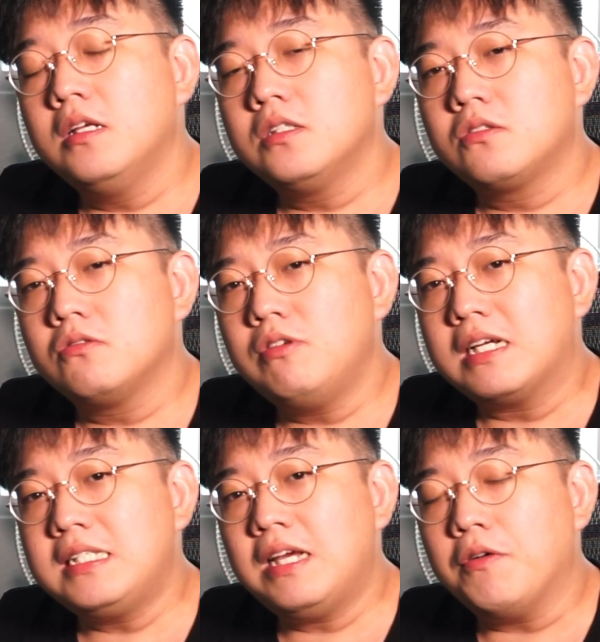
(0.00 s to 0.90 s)
so you
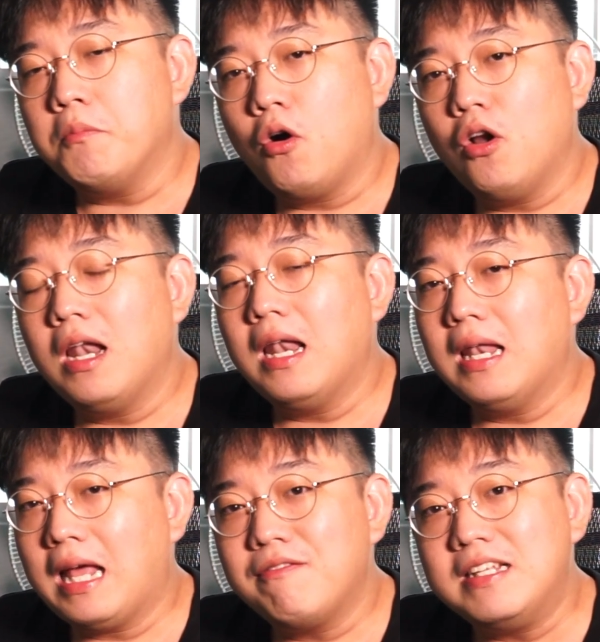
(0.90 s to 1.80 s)
actually have a more
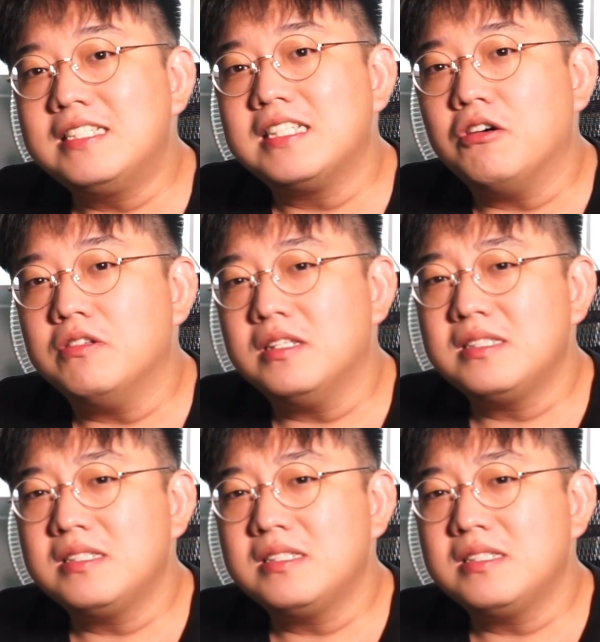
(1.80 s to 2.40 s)
lively sound,